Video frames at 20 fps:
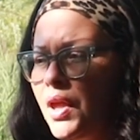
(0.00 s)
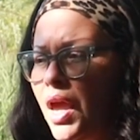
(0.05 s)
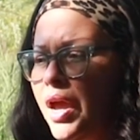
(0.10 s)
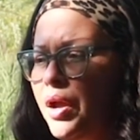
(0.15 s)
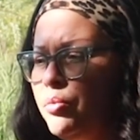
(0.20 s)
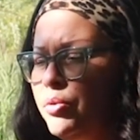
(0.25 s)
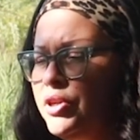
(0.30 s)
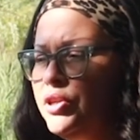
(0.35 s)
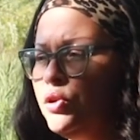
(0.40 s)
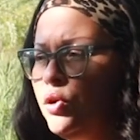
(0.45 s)

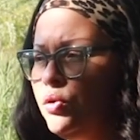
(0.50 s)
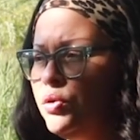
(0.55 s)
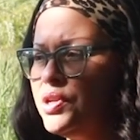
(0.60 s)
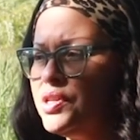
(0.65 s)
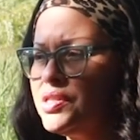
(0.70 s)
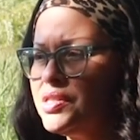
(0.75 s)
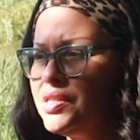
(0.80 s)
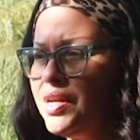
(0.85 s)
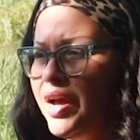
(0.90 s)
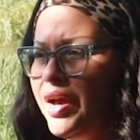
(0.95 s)
And we
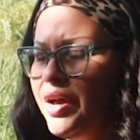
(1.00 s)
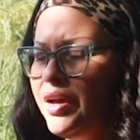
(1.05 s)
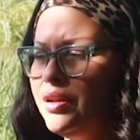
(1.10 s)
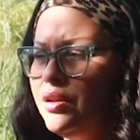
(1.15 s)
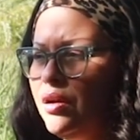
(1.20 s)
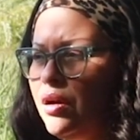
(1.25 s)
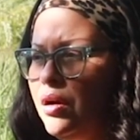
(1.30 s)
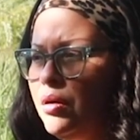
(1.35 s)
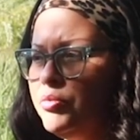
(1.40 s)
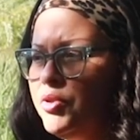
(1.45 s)
noticed that
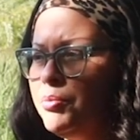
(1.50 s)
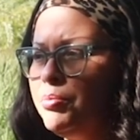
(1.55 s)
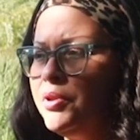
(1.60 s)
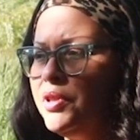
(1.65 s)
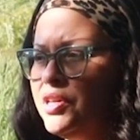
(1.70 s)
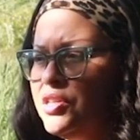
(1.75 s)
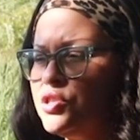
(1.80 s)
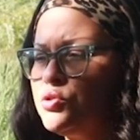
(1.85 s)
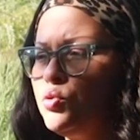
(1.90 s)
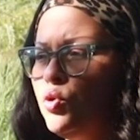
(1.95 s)
the
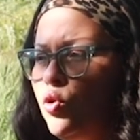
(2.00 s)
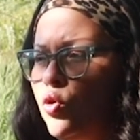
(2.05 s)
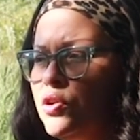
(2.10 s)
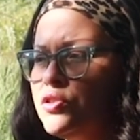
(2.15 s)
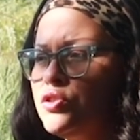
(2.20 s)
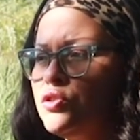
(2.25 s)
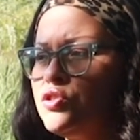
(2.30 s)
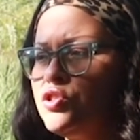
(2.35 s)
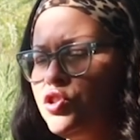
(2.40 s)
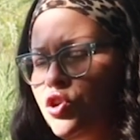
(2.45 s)
police will
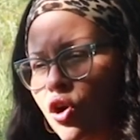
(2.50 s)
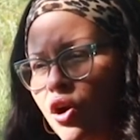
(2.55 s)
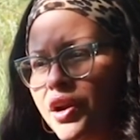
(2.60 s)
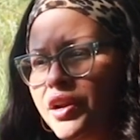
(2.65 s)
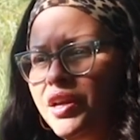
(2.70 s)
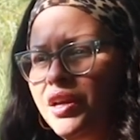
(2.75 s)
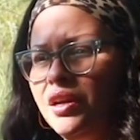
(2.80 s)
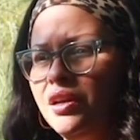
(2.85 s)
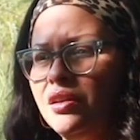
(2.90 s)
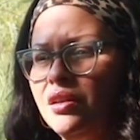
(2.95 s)
also
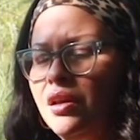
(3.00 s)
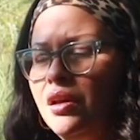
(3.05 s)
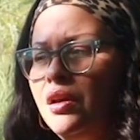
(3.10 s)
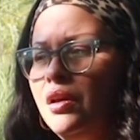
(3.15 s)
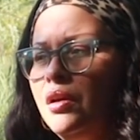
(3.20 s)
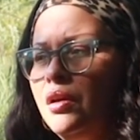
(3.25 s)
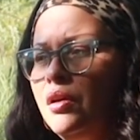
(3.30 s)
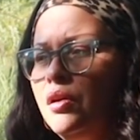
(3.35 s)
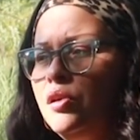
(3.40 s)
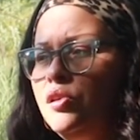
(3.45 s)
target
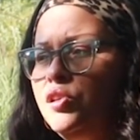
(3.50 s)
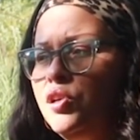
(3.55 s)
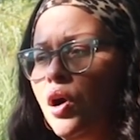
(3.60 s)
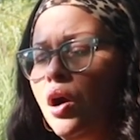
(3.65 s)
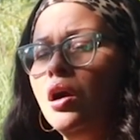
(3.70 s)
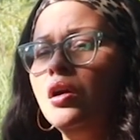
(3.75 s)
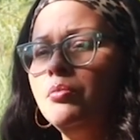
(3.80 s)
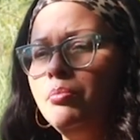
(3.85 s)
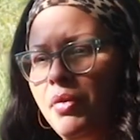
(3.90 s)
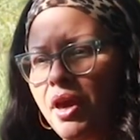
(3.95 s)

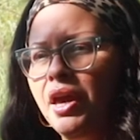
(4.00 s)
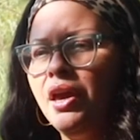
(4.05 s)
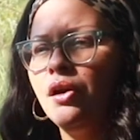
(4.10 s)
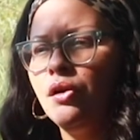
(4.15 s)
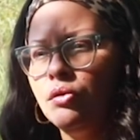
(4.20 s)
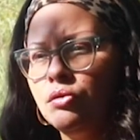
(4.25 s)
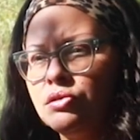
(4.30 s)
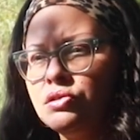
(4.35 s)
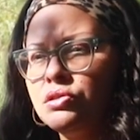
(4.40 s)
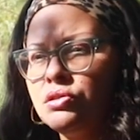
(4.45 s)
young
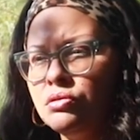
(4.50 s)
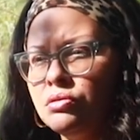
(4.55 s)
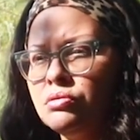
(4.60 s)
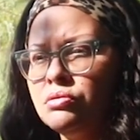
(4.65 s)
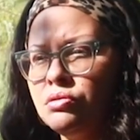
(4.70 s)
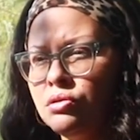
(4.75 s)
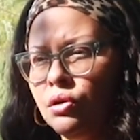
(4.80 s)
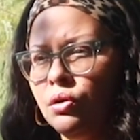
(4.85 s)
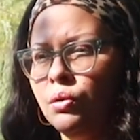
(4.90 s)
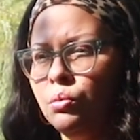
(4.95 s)
males.
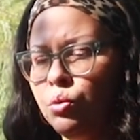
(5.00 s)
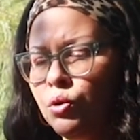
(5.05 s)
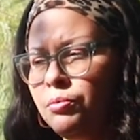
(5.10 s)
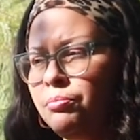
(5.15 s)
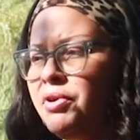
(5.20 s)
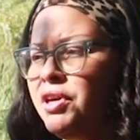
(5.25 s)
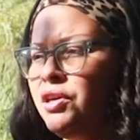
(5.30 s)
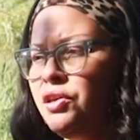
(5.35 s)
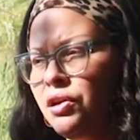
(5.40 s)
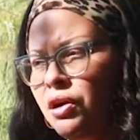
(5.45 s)
So it would
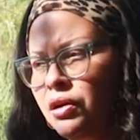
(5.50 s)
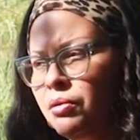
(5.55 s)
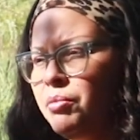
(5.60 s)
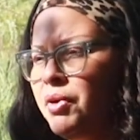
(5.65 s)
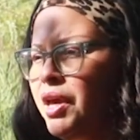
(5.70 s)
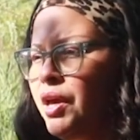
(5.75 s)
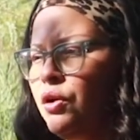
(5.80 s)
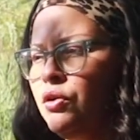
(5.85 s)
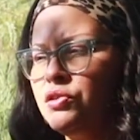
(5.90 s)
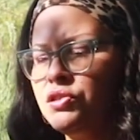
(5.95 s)
be young
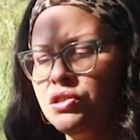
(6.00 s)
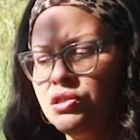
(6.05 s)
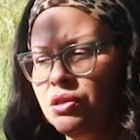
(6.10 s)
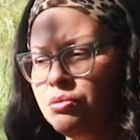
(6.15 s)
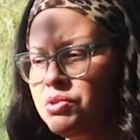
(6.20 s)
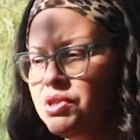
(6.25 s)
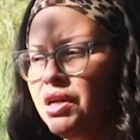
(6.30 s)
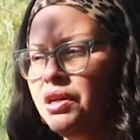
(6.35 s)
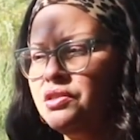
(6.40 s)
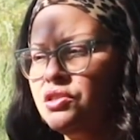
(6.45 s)
males,
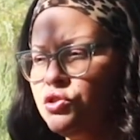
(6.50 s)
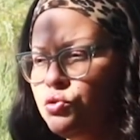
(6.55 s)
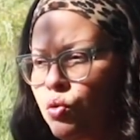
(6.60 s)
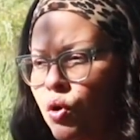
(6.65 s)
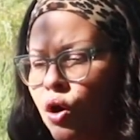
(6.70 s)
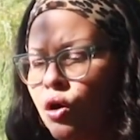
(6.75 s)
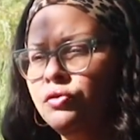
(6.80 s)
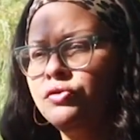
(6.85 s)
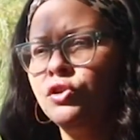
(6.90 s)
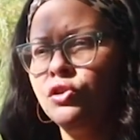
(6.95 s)
sometimes
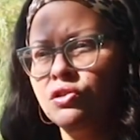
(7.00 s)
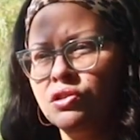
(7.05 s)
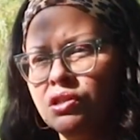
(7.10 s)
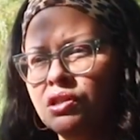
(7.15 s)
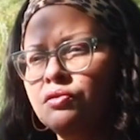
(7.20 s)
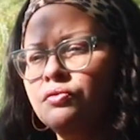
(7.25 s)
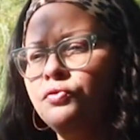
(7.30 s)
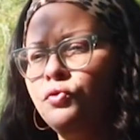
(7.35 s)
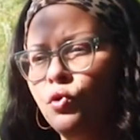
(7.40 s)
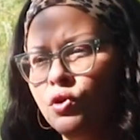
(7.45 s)
12,
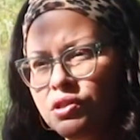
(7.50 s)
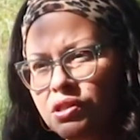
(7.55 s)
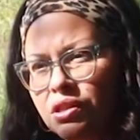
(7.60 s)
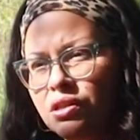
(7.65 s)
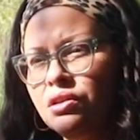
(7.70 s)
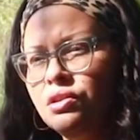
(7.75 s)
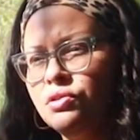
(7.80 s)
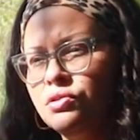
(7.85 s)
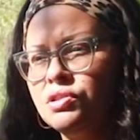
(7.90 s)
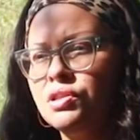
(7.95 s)
13,
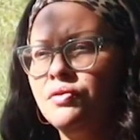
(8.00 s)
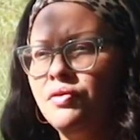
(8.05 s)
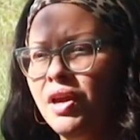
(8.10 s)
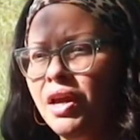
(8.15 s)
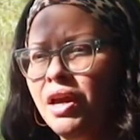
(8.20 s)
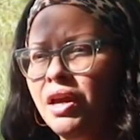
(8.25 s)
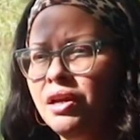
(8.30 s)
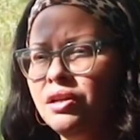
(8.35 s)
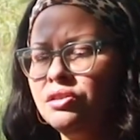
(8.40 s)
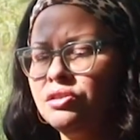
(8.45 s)
14 years of
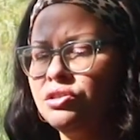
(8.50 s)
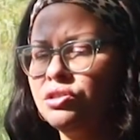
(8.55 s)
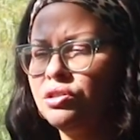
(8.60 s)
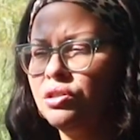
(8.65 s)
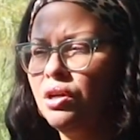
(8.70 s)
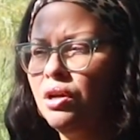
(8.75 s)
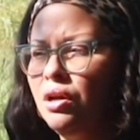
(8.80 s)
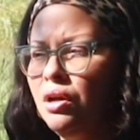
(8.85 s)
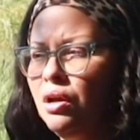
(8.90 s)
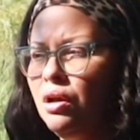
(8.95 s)
age,
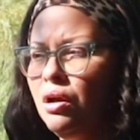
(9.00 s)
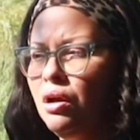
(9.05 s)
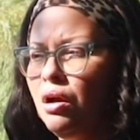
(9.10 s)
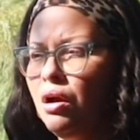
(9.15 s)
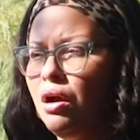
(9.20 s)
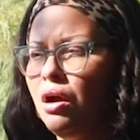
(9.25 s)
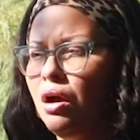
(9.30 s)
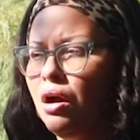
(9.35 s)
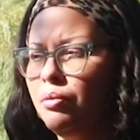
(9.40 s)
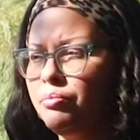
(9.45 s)

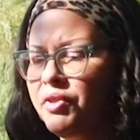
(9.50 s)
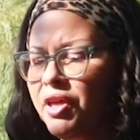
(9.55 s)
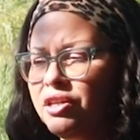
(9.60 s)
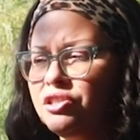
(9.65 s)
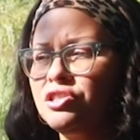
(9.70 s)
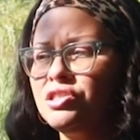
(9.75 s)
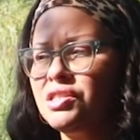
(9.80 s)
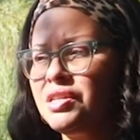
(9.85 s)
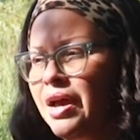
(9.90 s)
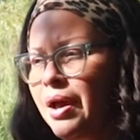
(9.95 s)
that
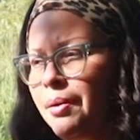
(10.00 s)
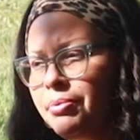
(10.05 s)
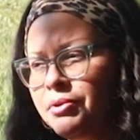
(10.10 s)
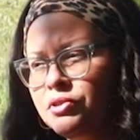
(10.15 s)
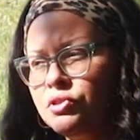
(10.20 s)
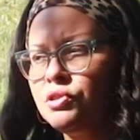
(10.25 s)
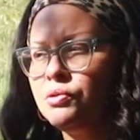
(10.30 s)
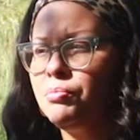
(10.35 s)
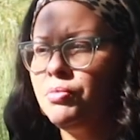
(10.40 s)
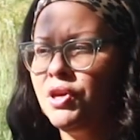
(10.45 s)
just happen
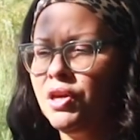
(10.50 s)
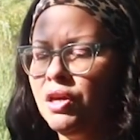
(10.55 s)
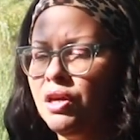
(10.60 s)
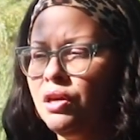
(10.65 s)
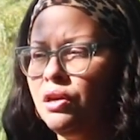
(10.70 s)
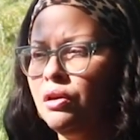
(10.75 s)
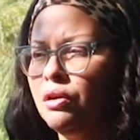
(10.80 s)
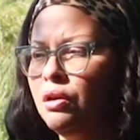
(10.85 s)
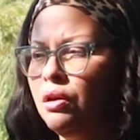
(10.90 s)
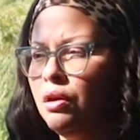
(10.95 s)
to
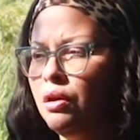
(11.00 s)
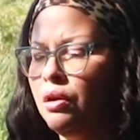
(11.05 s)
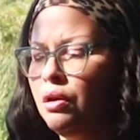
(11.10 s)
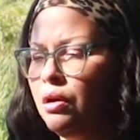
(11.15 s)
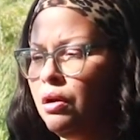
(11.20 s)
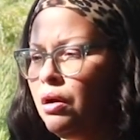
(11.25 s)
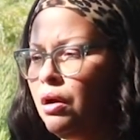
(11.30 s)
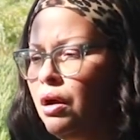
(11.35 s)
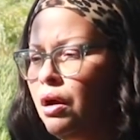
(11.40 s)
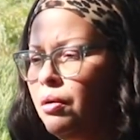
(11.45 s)
be
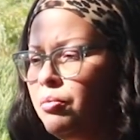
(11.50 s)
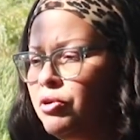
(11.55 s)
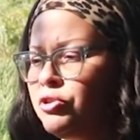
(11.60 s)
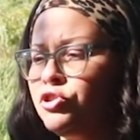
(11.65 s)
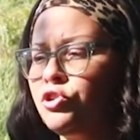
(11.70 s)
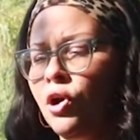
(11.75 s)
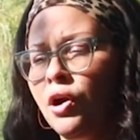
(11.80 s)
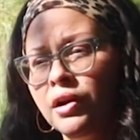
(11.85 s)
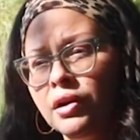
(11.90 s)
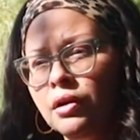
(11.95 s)
a
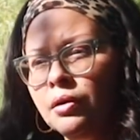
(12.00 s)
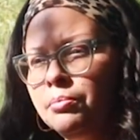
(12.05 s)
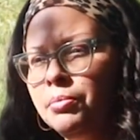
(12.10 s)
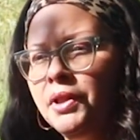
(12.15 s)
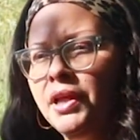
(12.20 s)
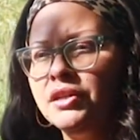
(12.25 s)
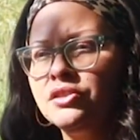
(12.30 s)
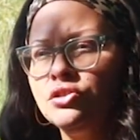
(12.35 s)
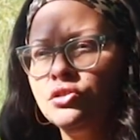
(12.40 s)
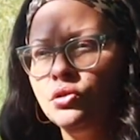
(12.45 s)
dark
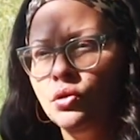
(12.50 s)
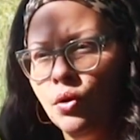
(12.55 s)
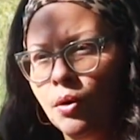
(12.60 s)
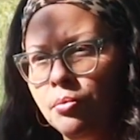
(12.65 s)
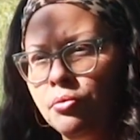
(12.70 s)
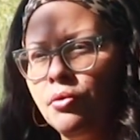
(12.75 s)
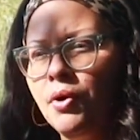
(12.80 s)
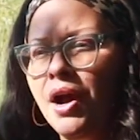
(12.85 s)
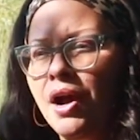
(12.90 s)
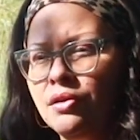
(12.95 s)
complexion or a
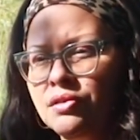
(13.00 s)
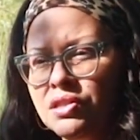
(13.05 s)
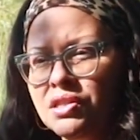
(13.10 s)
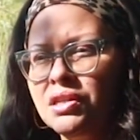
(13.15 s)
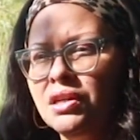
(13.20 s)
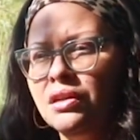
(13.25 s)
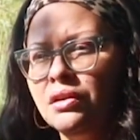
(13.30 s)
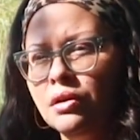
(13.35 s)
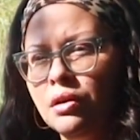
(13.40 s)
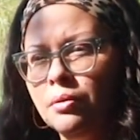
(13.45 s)
brown
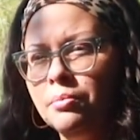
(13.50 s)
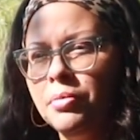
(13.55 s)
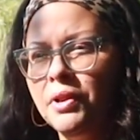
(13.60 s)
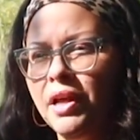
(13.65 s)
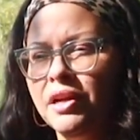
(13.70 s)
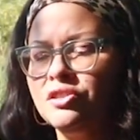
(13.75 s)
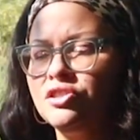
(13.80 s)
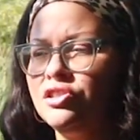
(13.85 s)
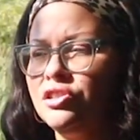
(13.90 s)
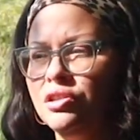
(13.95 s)
skin
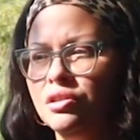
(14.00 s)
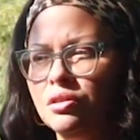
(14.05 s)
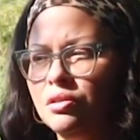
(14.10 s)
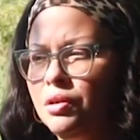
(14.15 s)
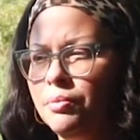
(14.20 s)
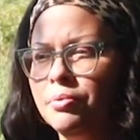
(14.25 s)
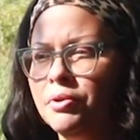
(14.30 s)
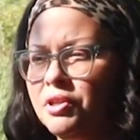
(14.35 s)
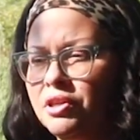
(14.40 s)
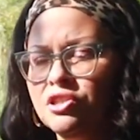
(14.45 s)
complexion, and
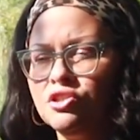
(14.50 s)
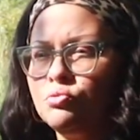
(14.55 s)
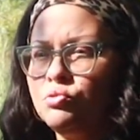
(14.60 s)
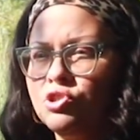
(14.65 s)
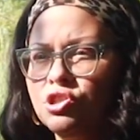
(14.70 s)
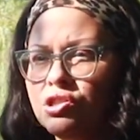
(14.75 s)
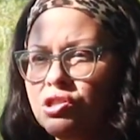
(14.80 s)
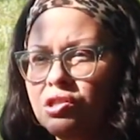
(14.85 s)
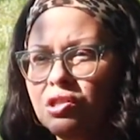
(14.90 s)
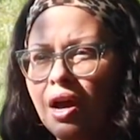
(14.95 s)
the police would
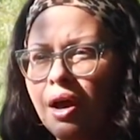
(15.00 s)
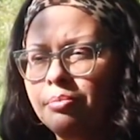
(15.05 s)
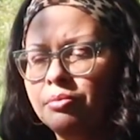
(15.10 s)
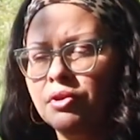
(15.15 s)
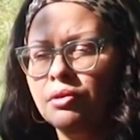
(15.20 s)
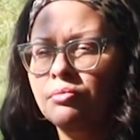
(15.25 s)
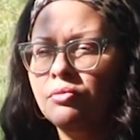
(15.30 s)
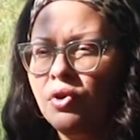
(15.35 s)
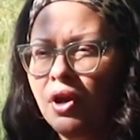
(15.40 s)
just stop them